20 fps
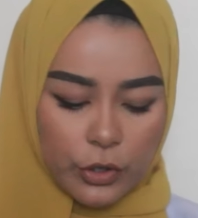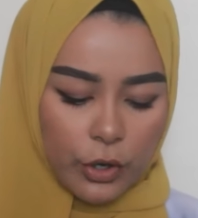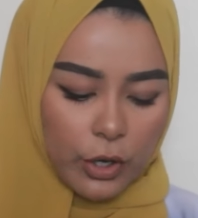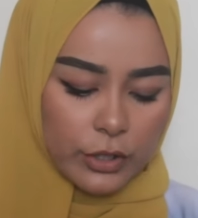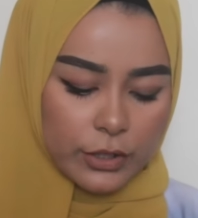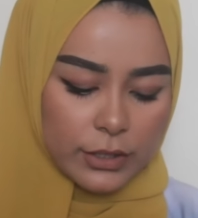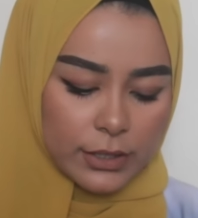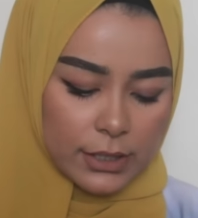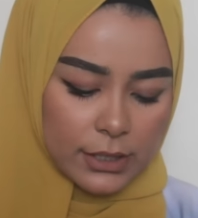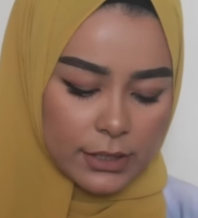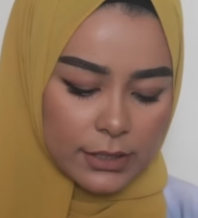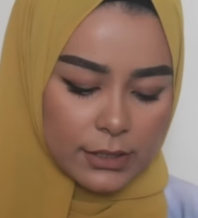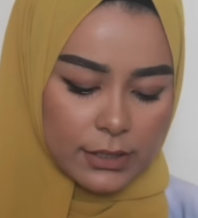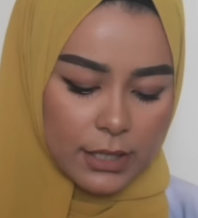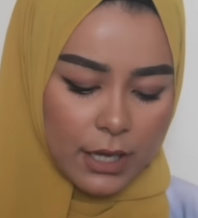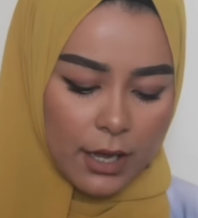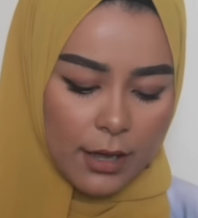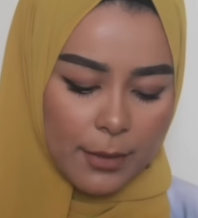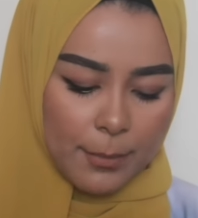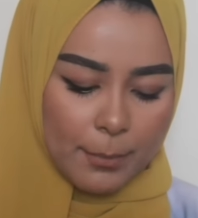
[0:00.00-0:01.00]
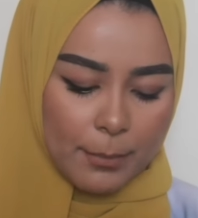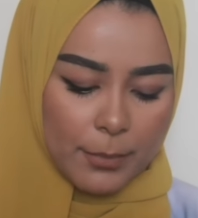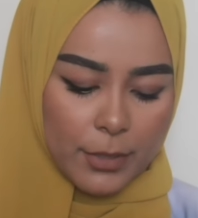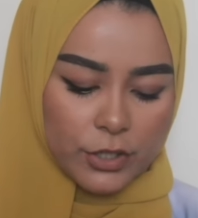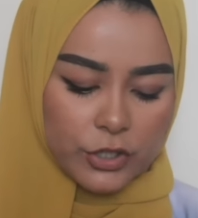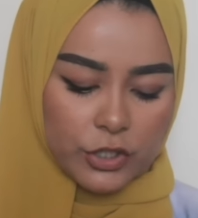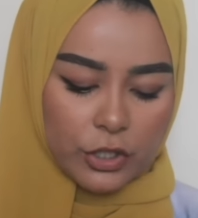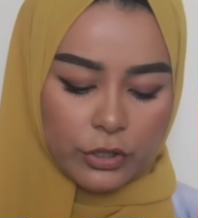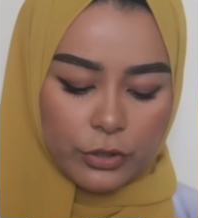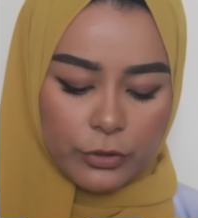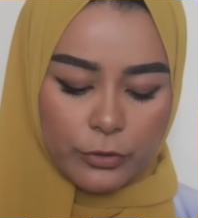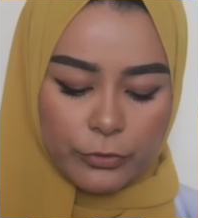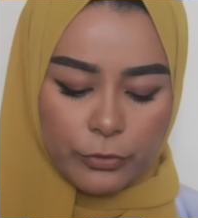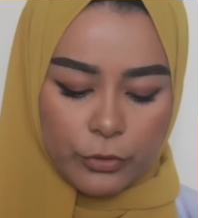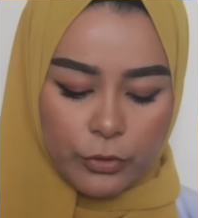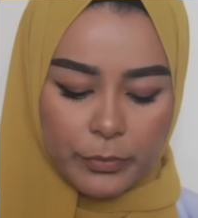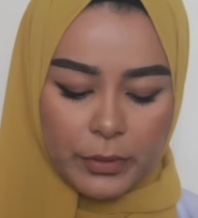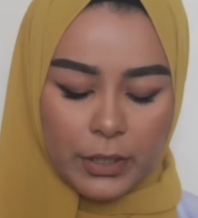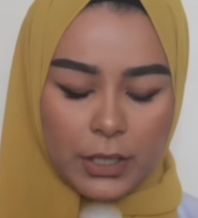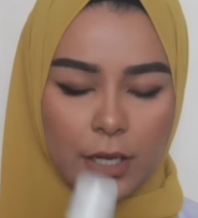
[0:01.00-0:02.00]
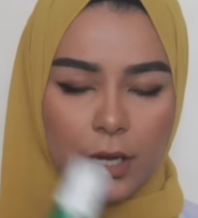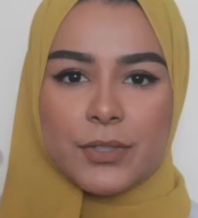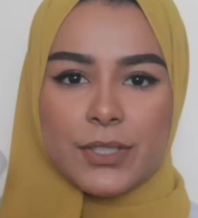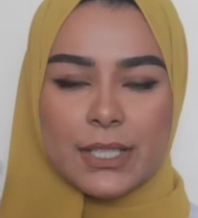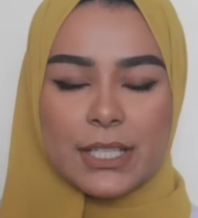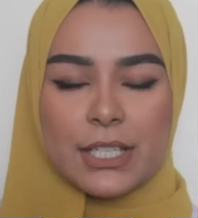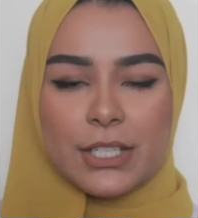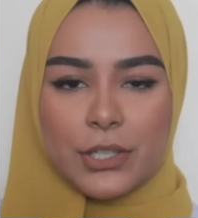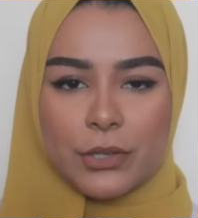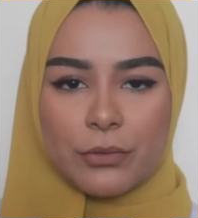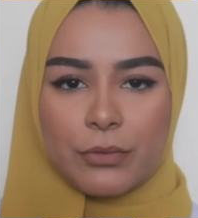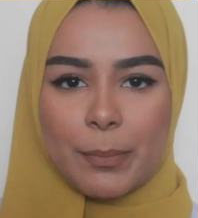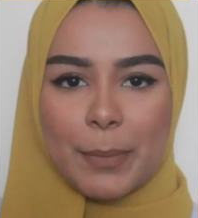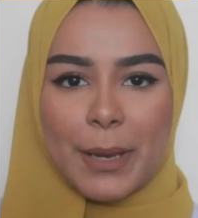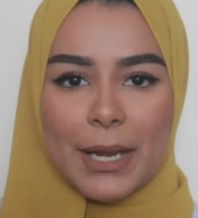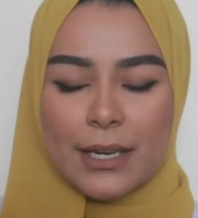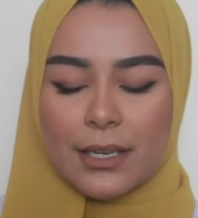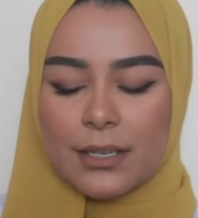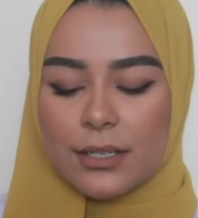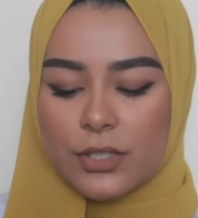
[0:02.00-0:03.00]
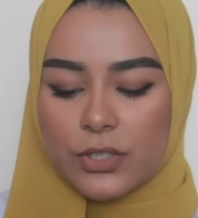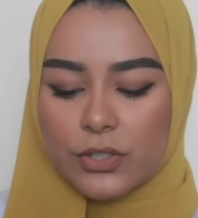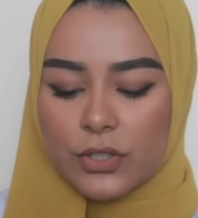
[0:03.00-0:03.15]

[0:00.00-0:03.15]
I've got some Jungle Formula mosquito repellent,